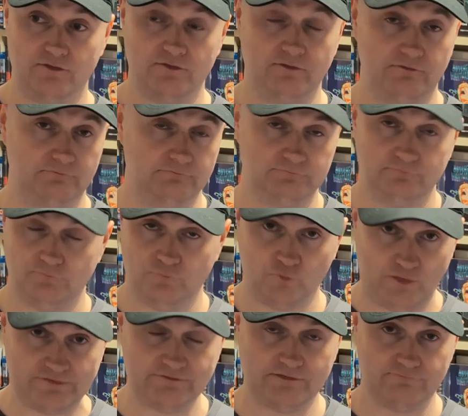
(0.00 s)
all
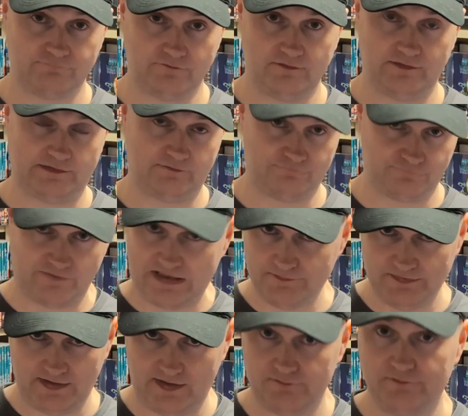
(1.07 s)
waiting for it like
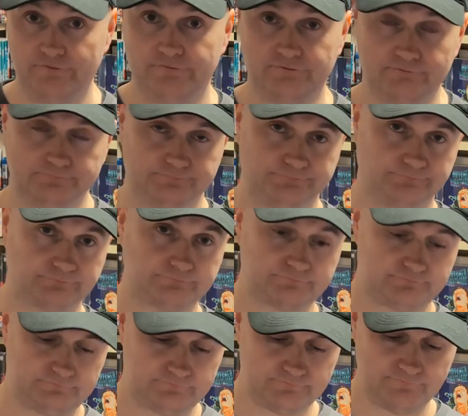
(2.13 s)
rabid animals.
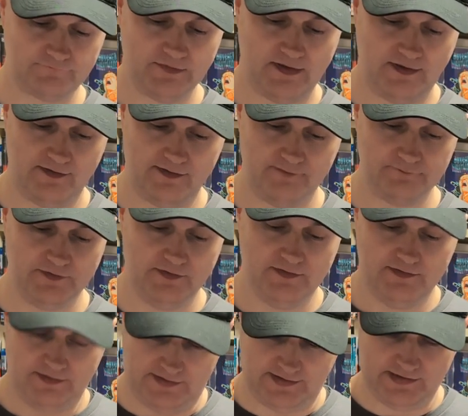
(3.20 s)
And
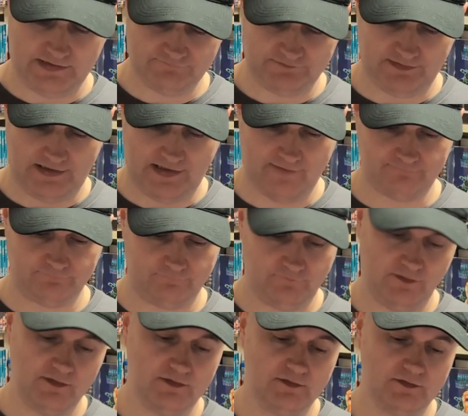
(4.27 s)
I even have
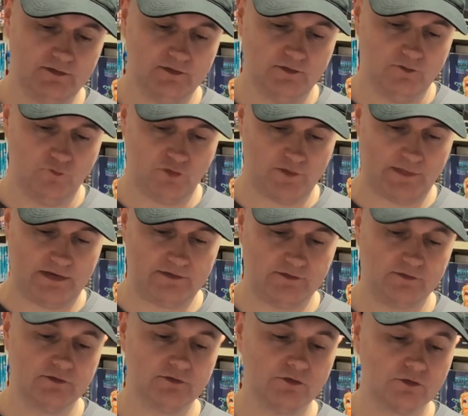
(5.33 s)
one of my
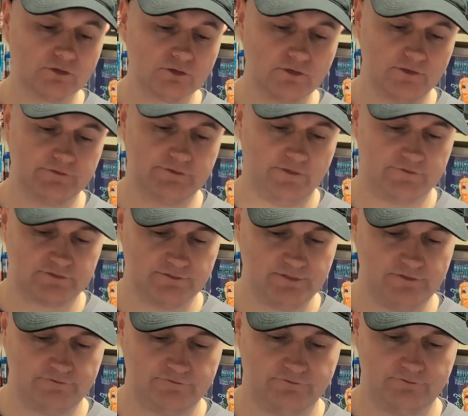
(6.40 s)
good
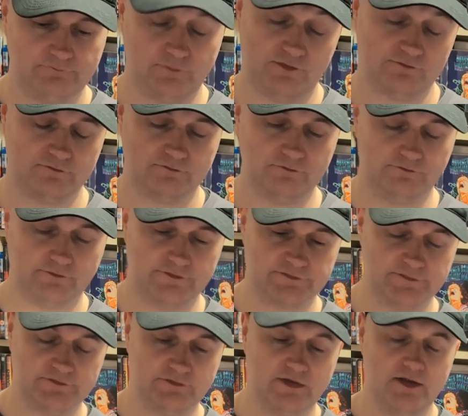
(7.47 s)
customers, well they're all good
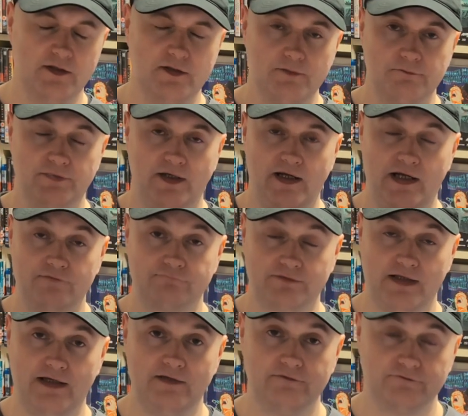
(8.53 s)
customers, but I have
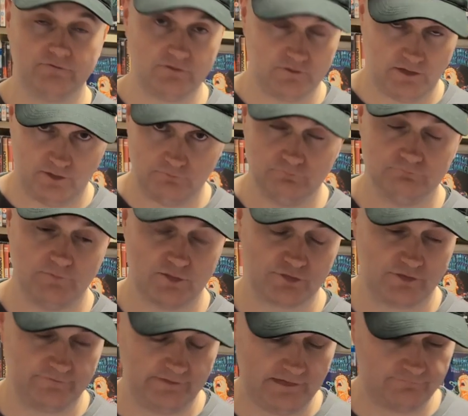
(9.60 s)
Gaz, you know,
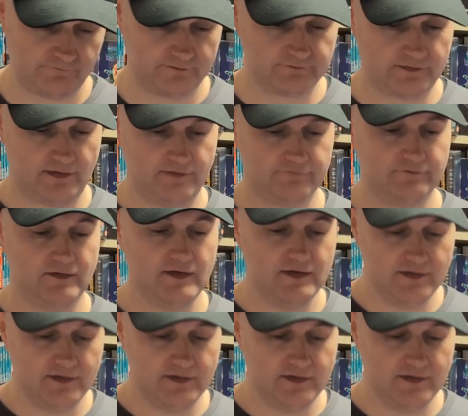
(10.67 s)
remember our dear friend Gaz,